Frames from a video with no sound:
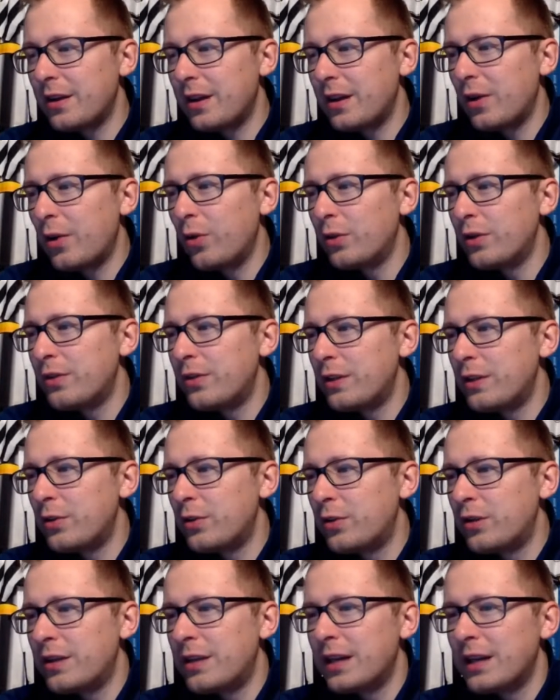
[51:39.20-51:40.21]
only thing you
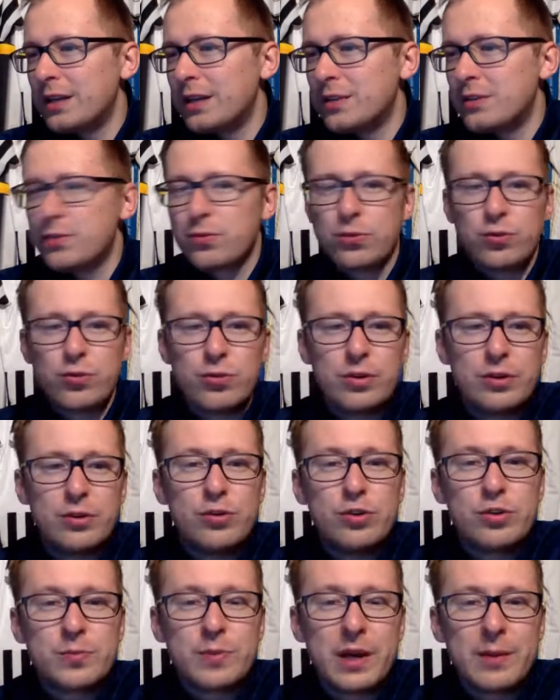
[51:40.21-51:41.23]
could get is through
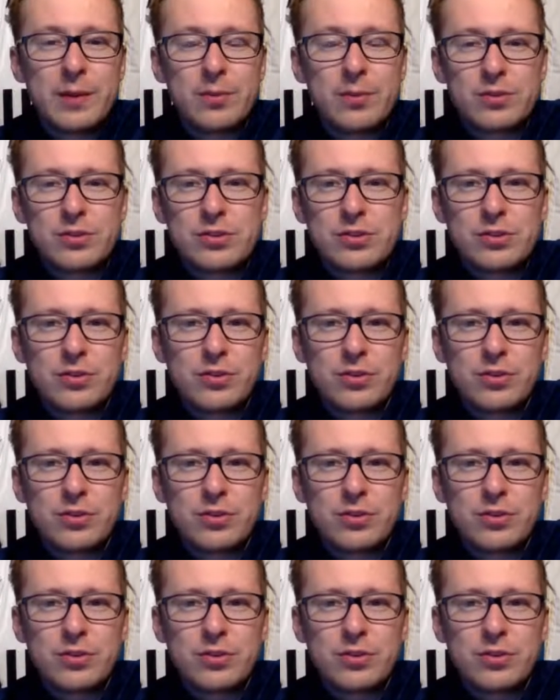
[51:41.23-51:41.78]
newspapers